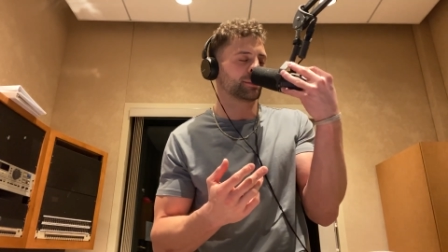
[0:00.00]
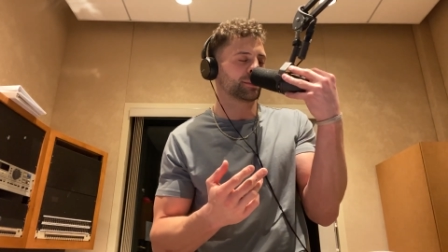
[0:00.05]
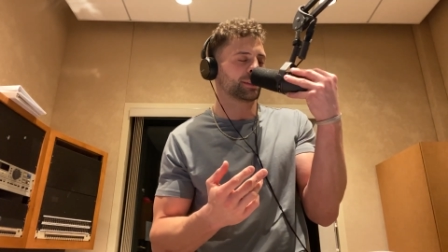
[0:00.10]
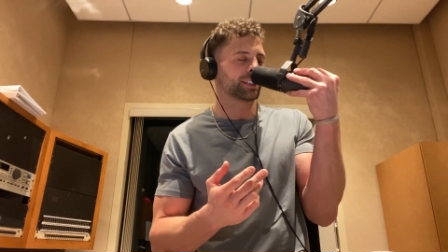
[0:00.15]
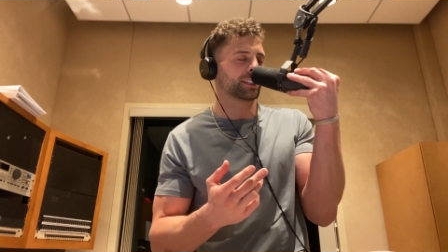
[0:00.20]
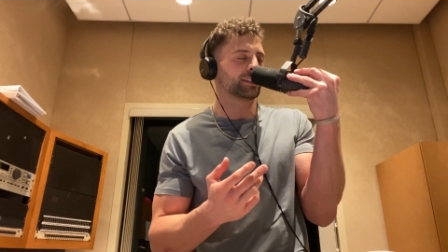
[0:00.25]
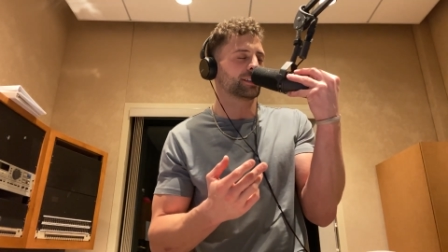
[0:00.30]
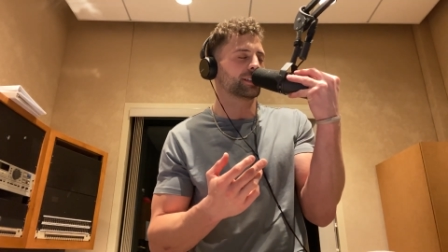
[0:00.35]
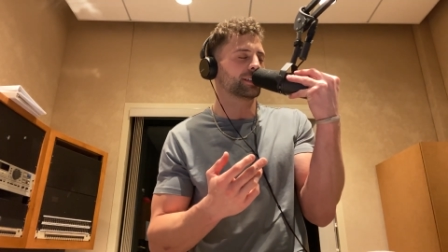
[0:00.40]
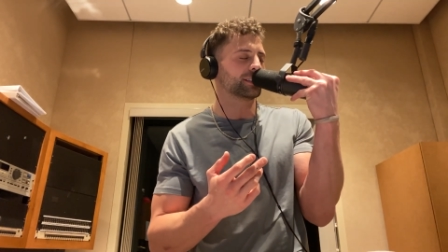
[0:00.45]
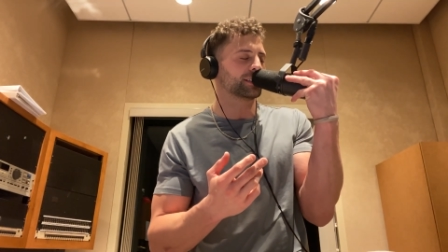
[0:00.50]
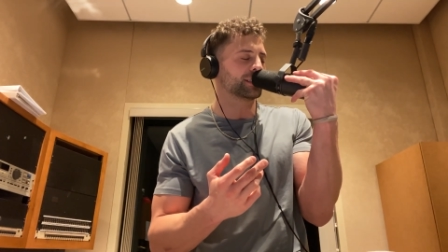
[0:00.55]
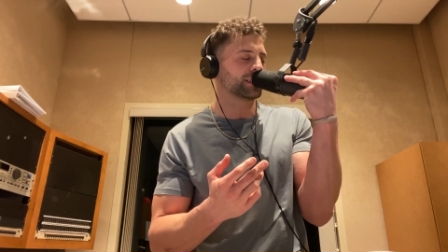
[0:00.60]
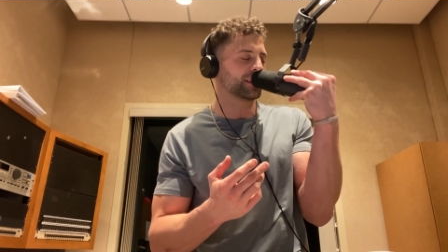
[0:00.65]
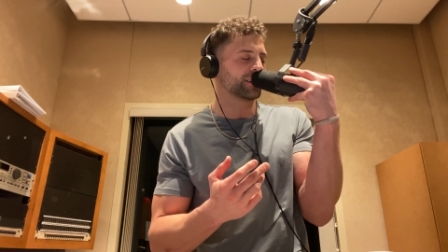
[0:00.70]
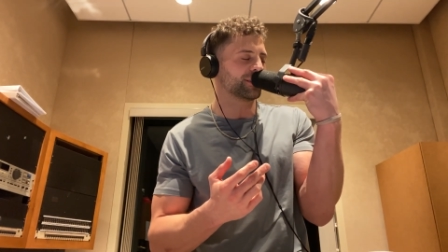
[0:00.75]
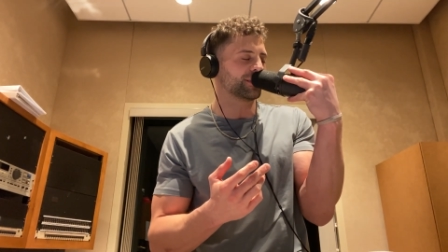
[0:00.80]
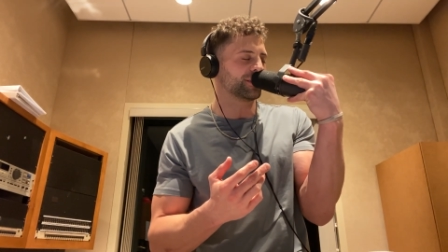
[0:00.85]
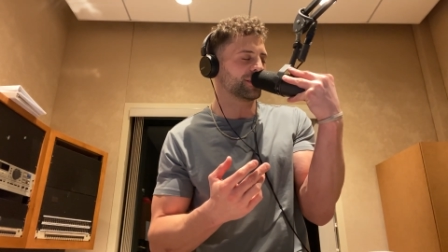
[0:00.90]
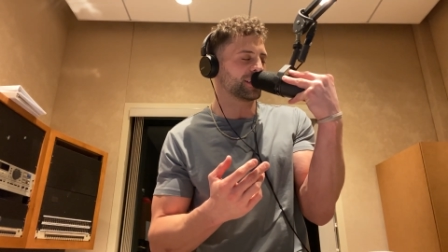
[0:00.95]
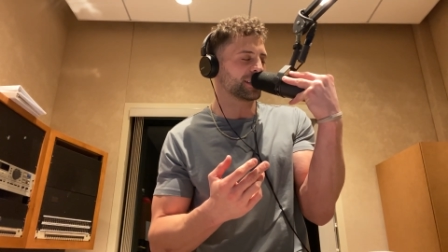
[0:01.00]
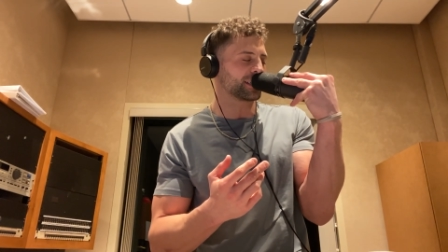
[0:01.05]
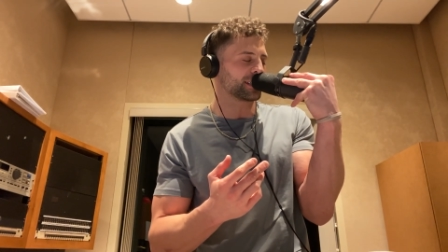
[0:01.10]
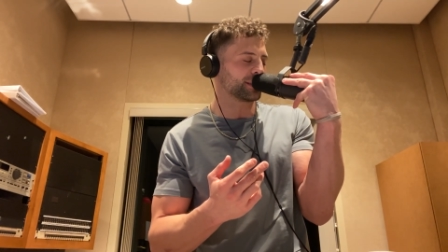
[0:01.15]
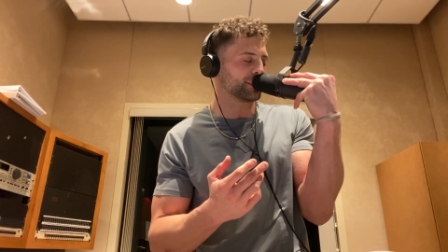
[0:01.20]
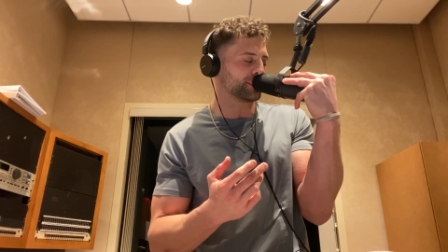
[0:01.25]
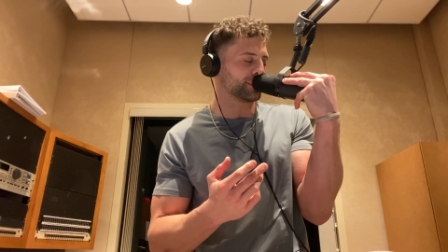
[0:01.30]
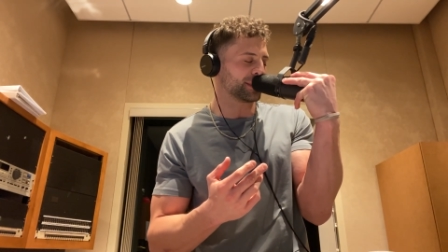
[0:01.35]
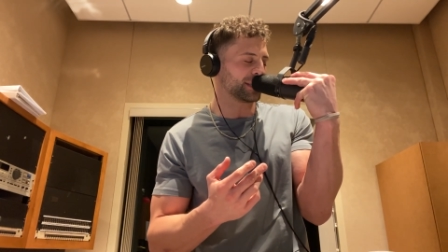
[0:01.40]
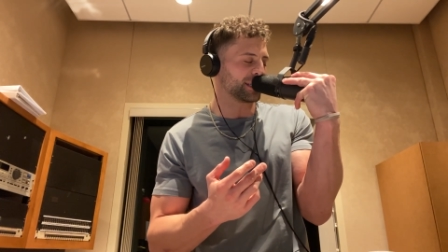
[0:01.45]
the, the, the
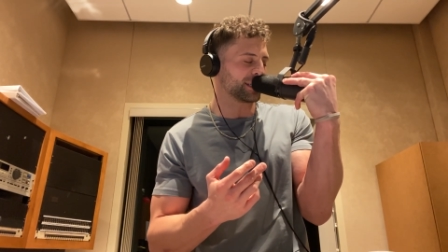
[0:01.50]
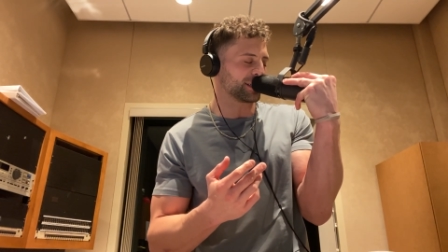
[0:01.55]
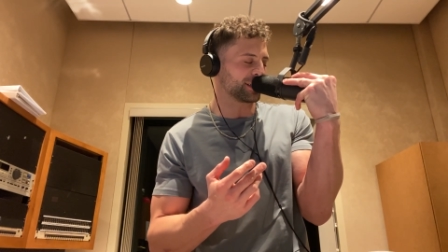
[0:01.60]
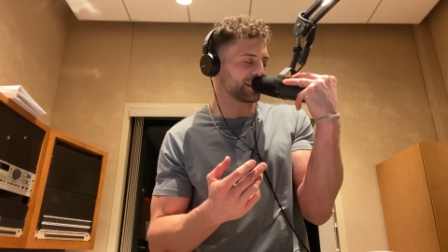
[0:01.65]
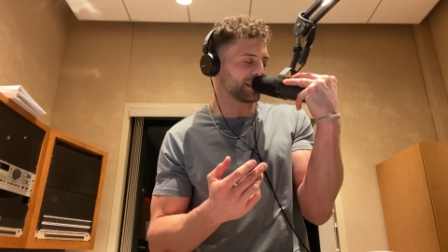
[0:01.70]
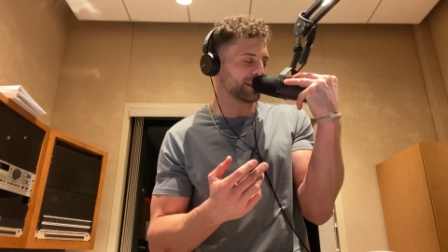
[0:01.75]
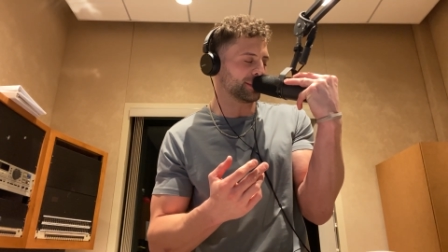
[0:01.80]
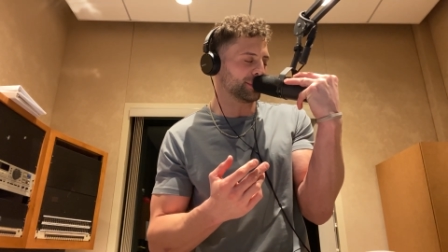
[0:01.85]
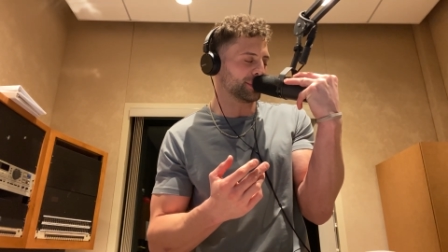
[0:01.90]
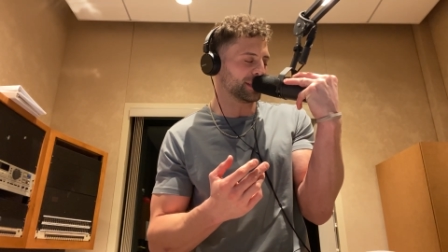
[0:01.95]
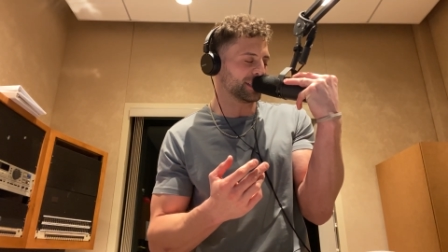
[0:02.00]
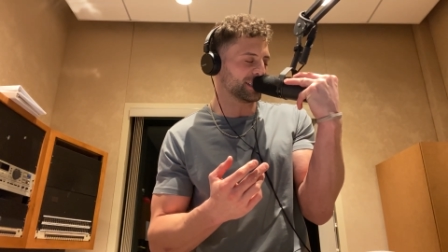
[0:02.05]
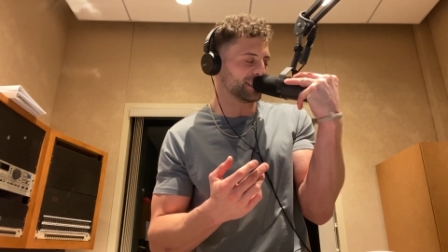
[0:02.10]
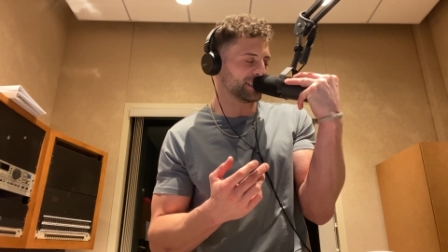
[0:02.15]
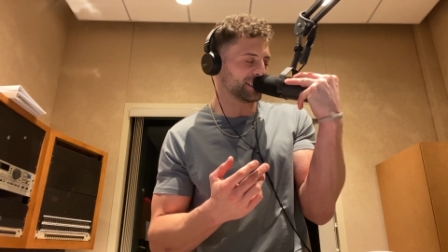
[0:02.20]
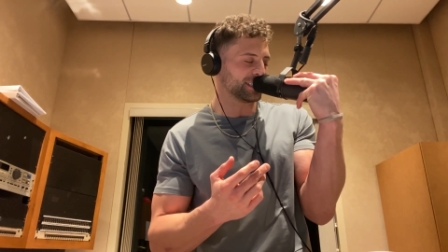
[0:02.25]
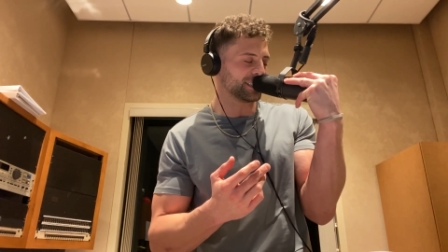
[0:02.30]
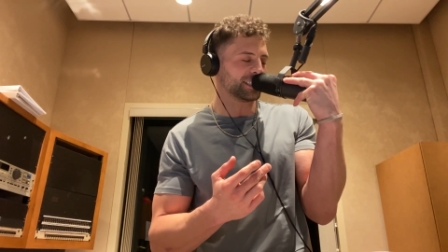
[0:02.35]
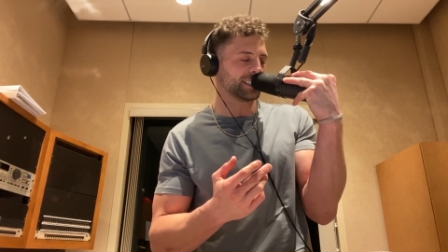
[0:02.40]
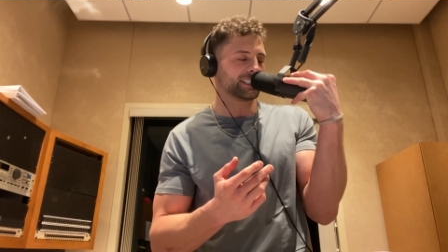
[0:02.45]
fucking bakery bitch.